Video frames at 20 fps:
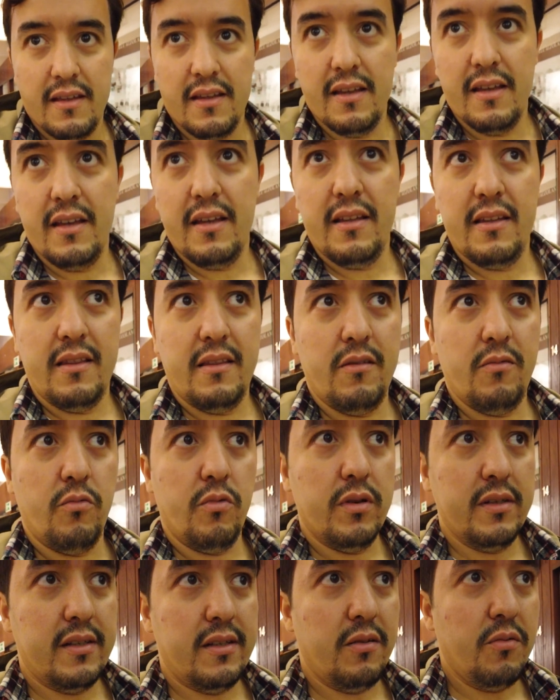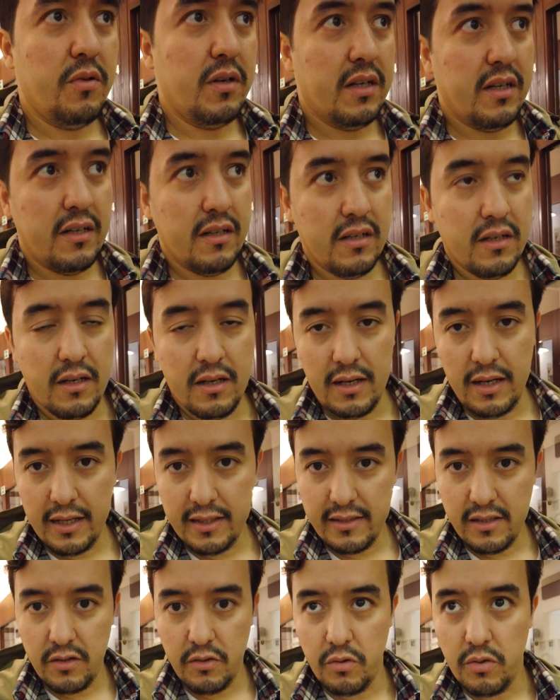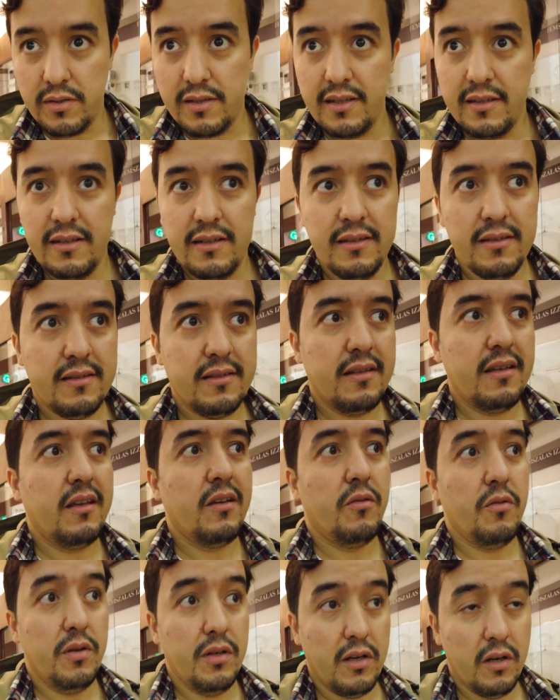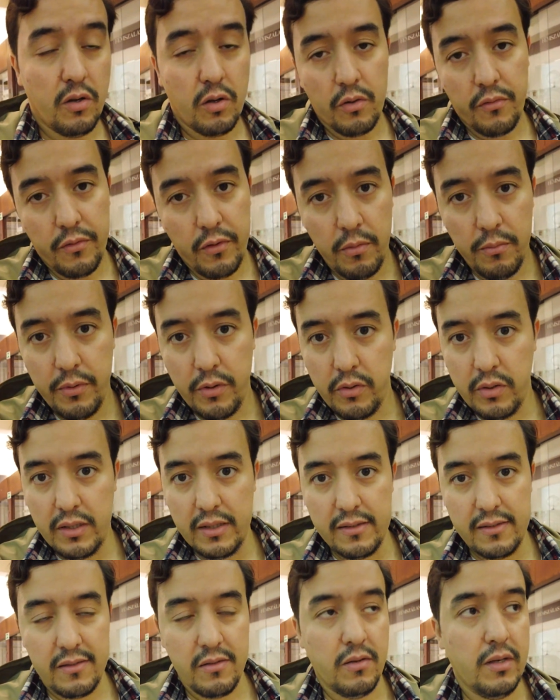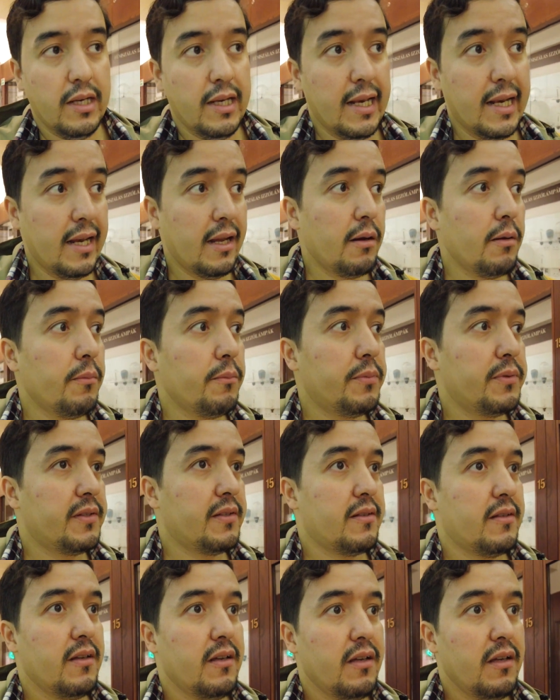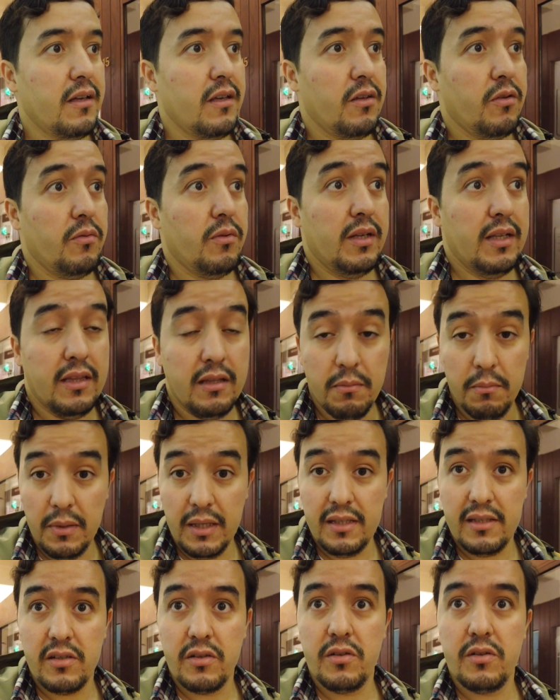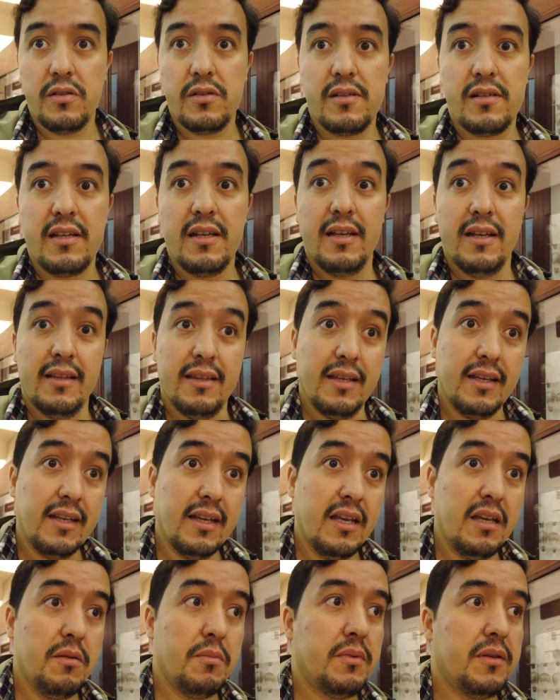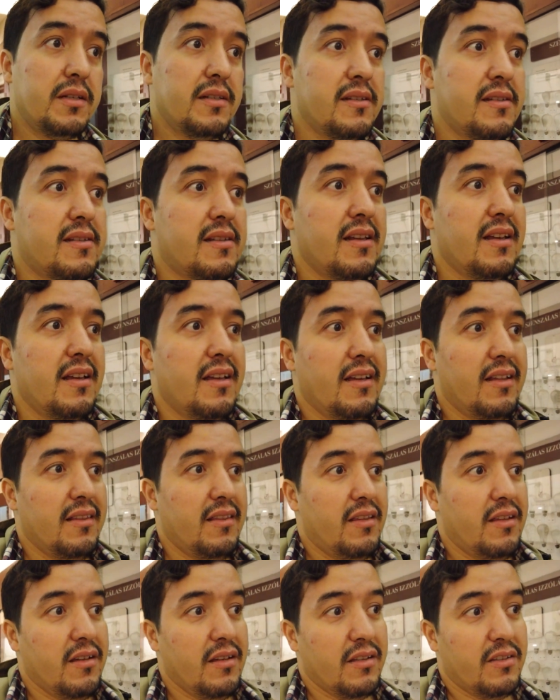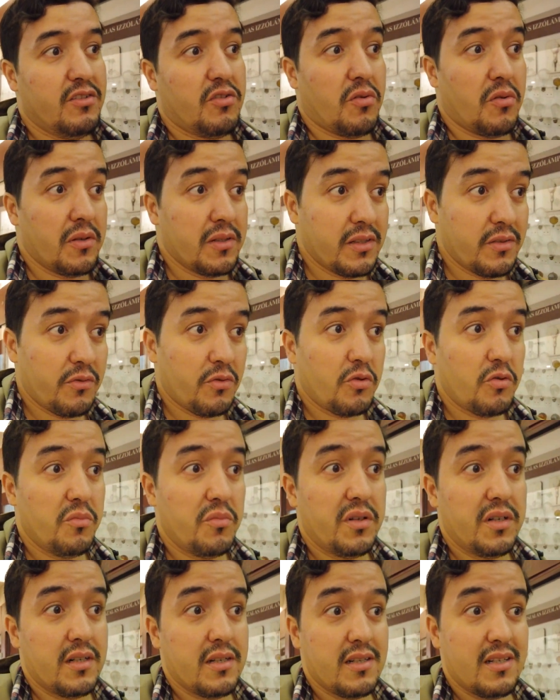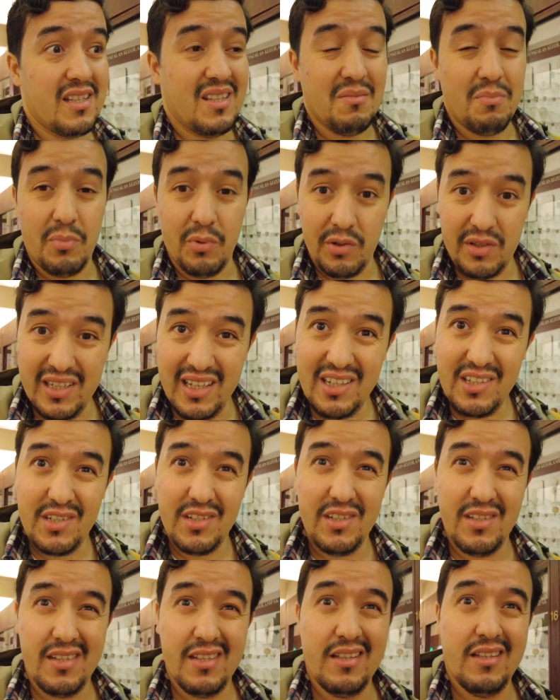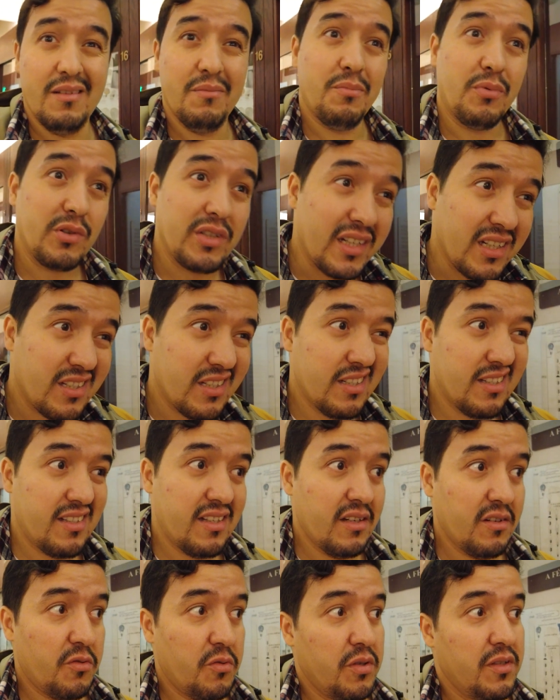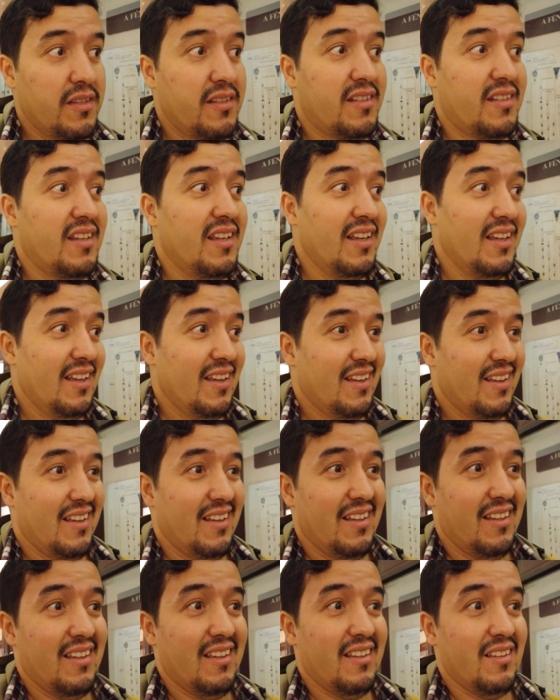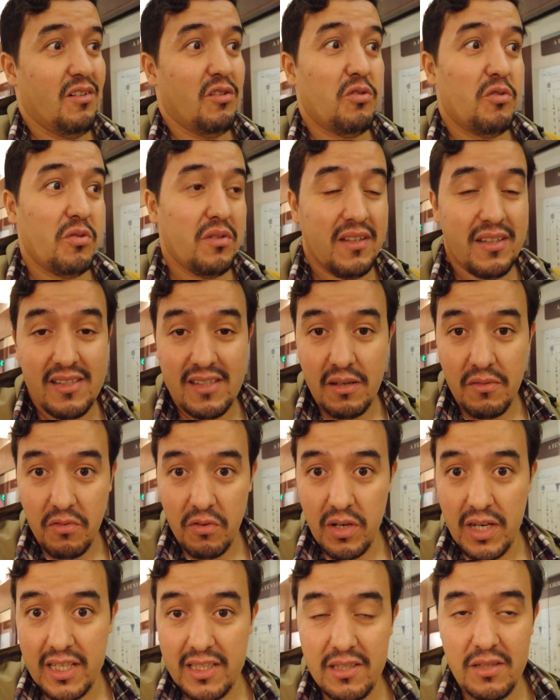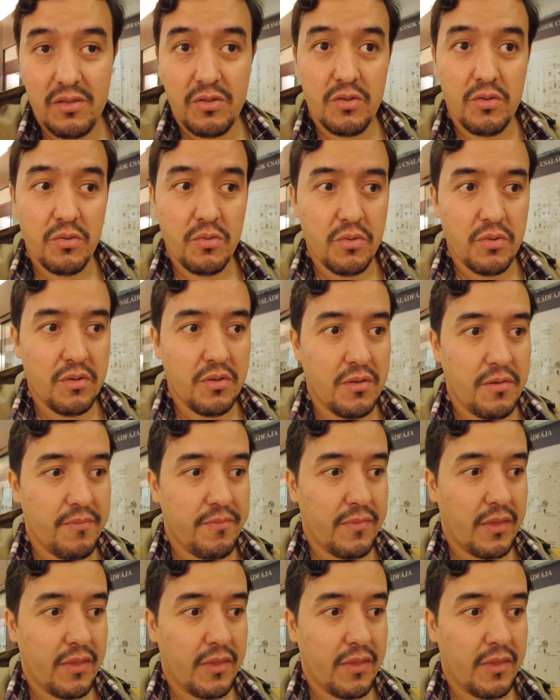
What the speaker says: And once you wanna lighten your cities, you need a lot of components. You need lamps, you need the meters, the cables, the transformers, the protection circuits, all the stuff related to